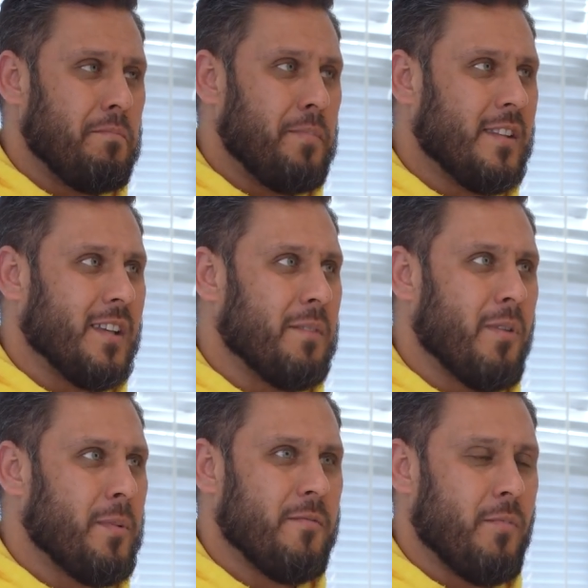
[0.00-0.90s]
basically
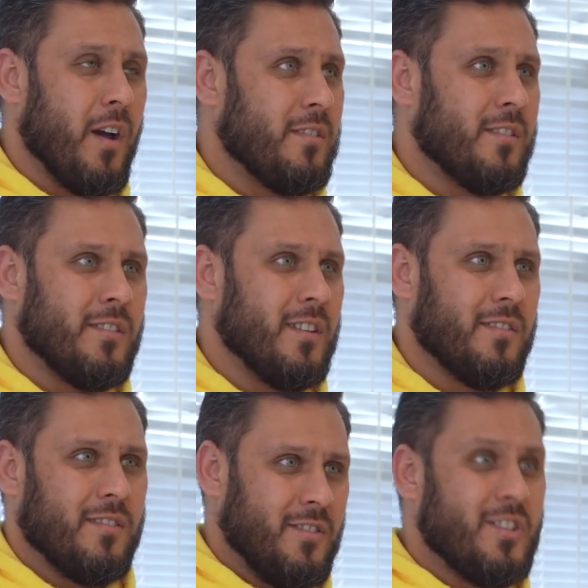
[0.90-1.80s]
property prices are
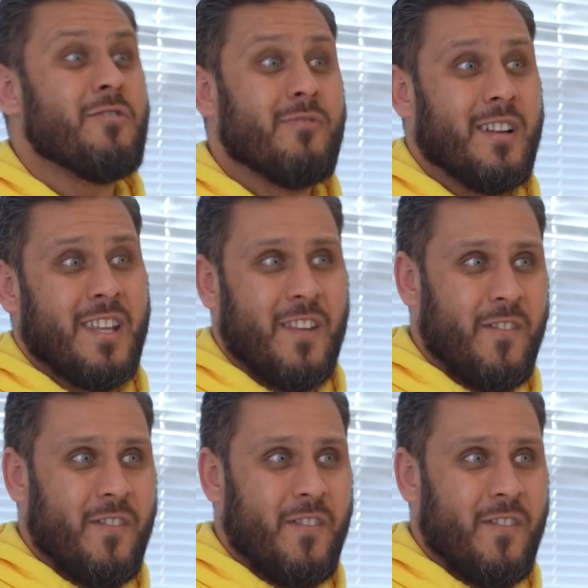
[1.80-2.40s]
just generally,